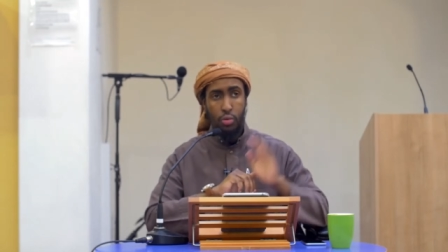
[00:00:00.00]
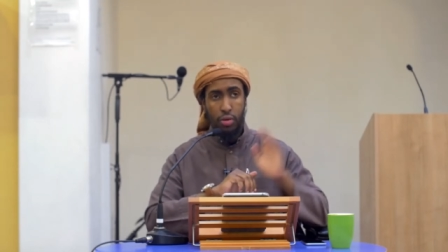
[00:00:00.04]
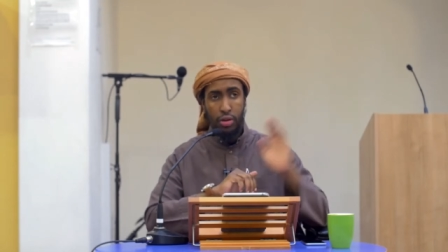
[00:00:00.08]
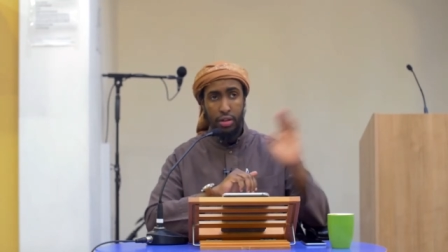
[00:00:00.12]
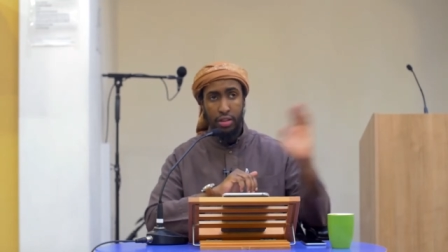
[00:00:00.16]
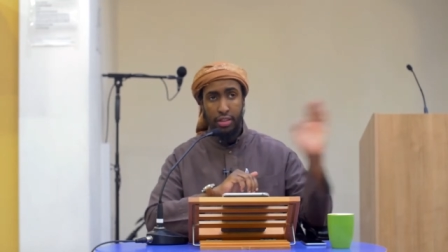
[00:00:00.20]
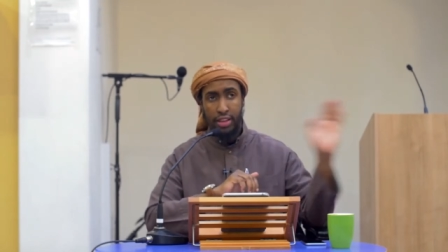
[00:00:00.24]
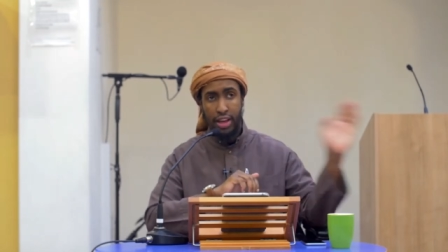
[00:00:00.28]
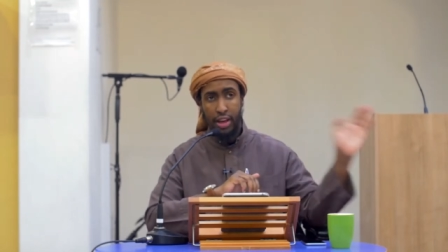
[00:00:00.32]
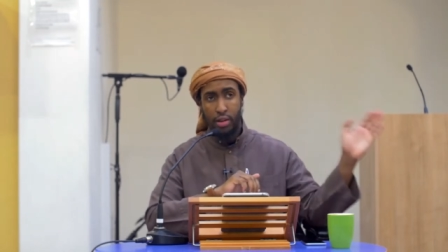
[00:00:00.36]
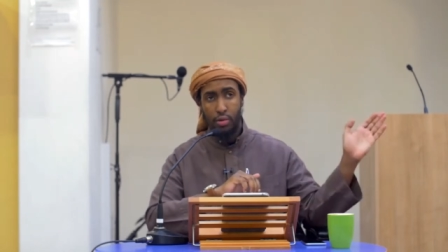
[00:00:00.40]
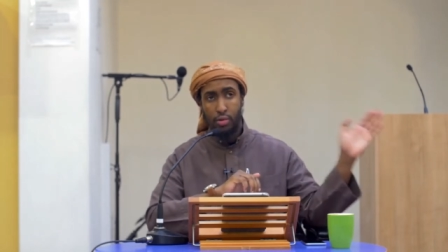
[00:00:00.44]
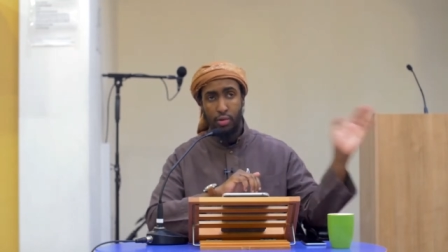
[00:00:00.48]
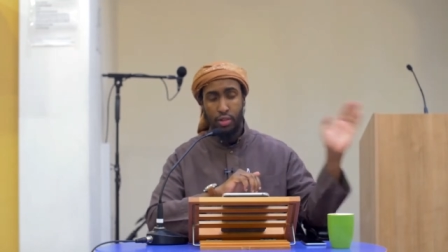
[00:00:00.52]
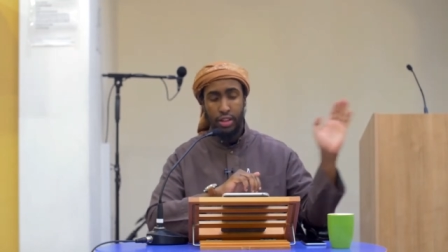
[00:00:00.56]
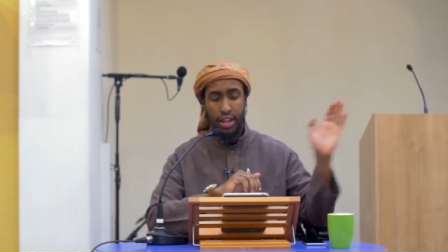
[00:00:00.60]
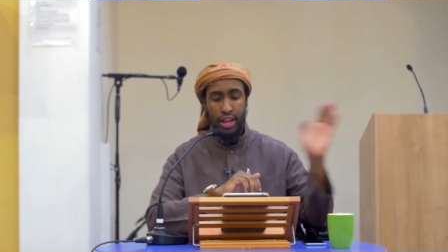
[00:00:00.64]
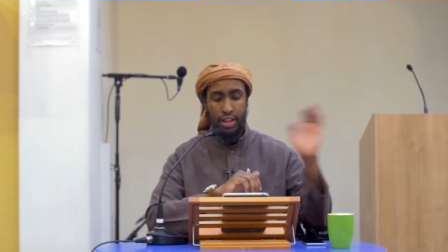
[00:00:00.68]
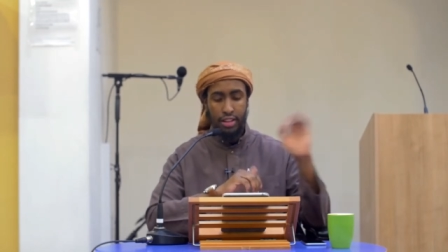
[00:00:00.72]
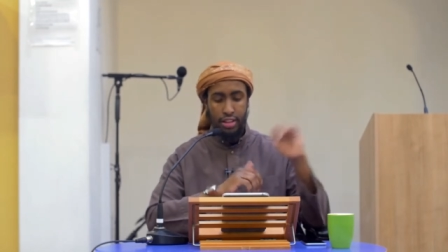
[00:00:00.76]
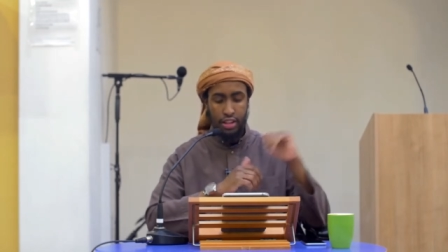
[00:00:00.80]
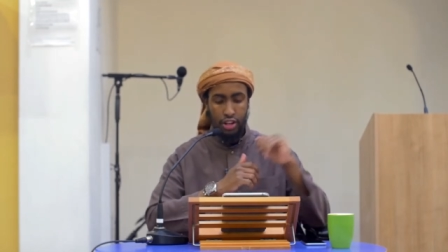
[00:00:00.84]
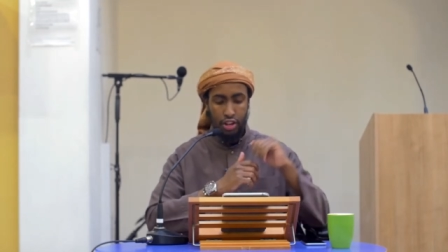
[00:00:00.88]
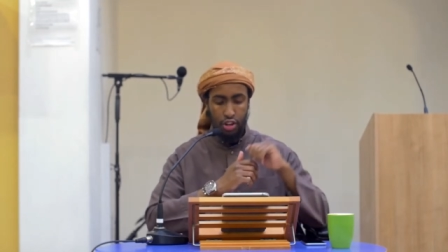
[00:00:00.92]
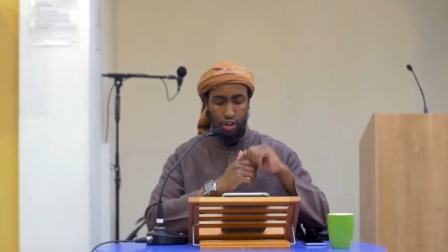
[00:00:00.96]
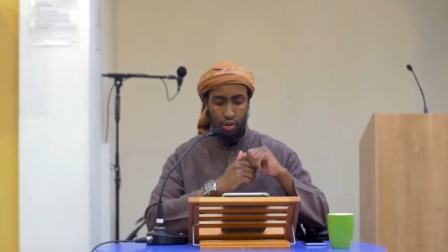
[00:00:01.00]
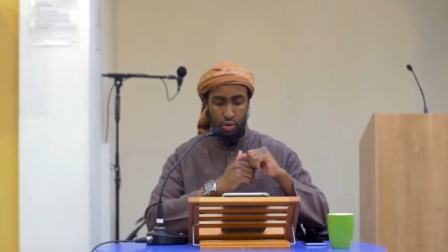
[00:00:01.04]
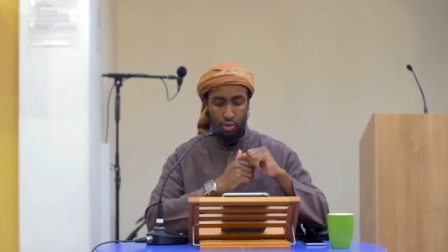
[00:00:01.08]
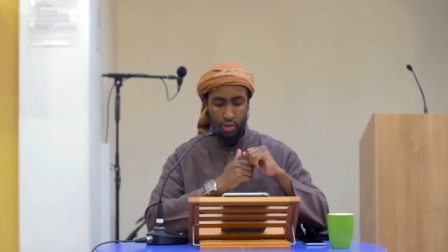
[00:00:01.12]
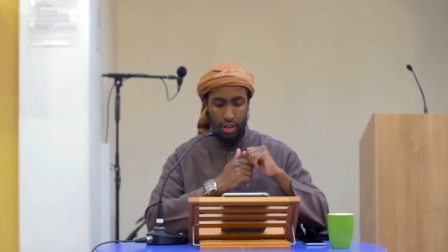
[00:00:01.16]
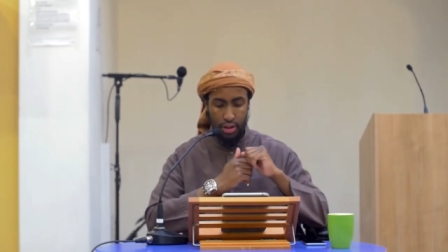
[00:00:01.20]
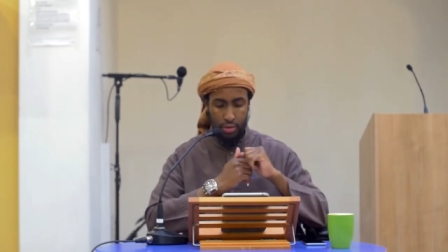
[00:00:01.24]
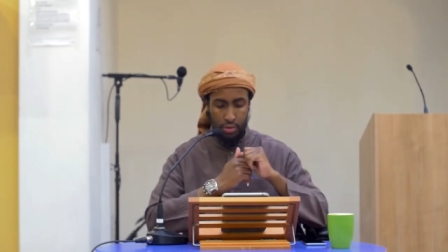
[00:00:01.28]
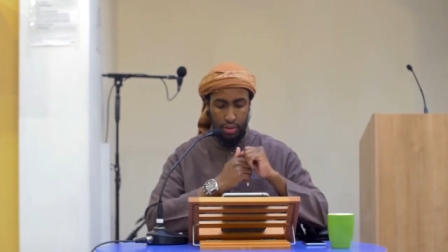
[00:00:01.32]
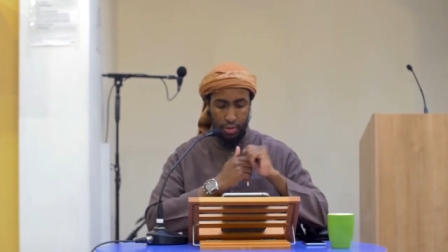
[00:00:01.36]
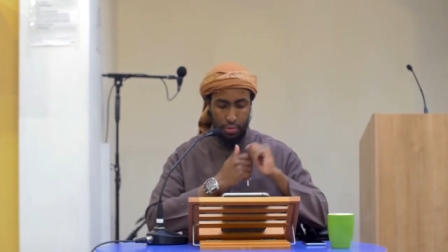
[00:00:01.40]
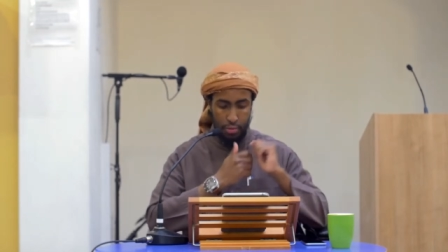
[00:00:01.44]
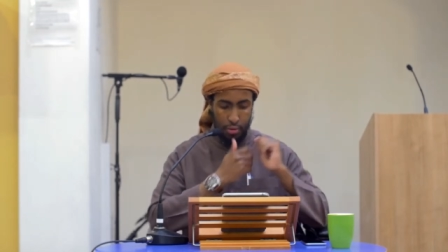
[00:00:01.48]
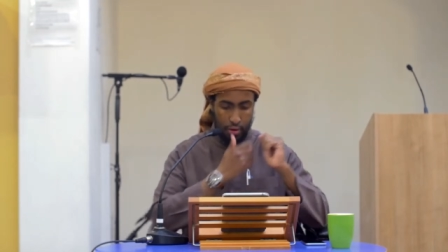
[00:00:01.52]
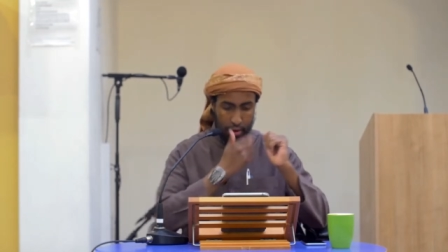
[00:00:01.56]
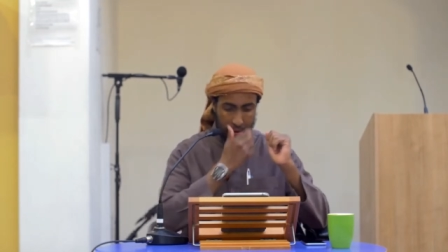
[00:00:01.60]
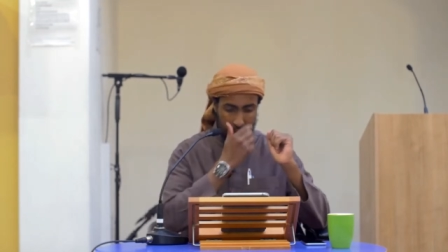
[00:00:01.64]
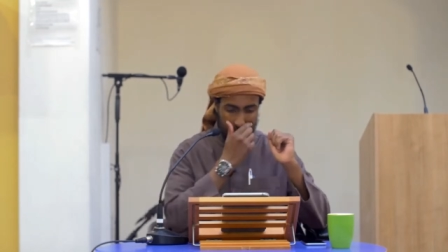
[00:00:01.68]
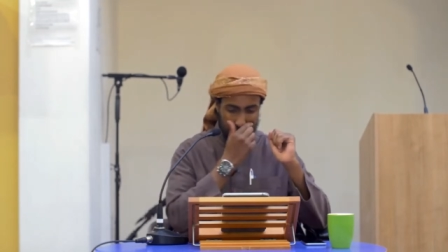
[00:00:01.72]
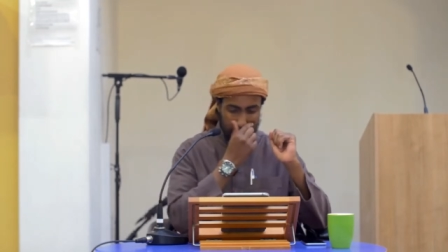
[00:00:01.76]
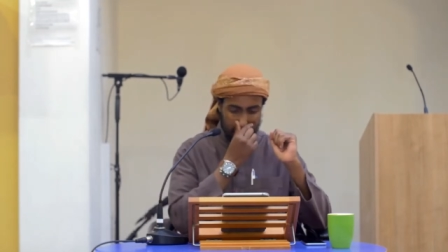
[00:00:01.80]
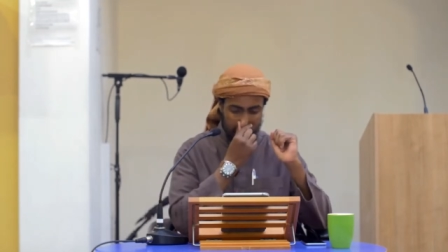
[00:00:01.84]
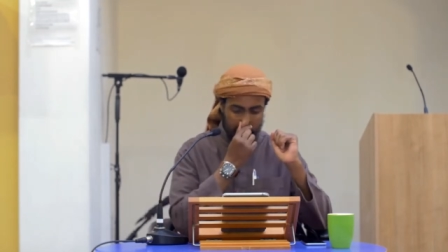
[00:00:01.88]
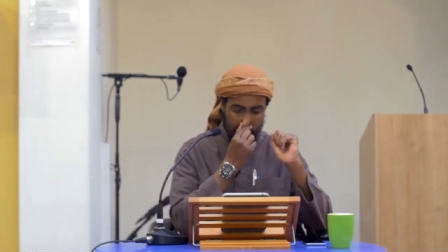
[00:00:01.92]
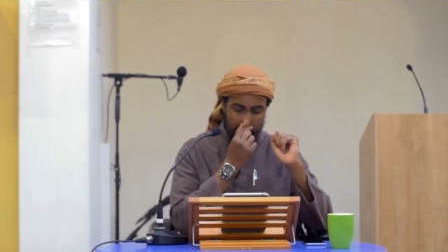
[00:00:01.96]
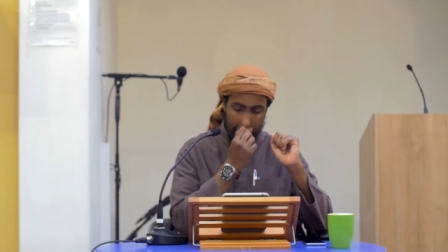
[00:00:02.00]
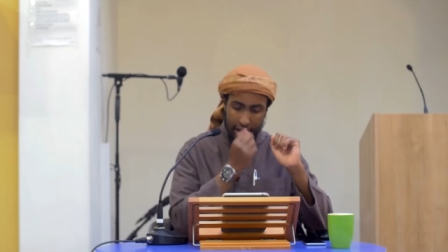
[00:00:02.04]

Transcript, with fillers: we tackled that issue and we spoke about it.